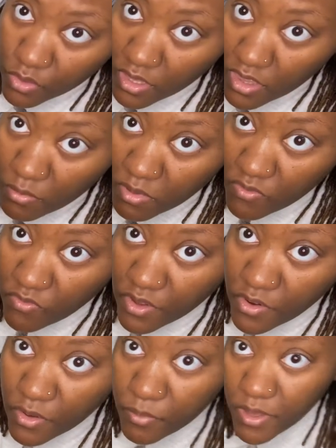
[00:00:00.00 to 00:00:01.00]
you gotta be
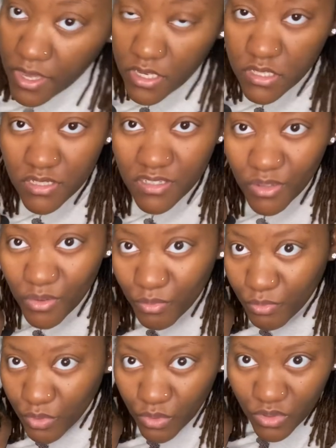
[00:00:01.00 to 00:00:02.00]
very patient
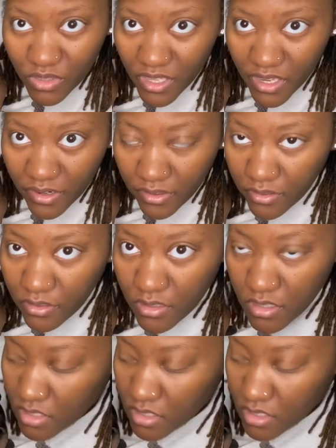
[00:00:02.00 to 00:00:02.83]
don't pull at it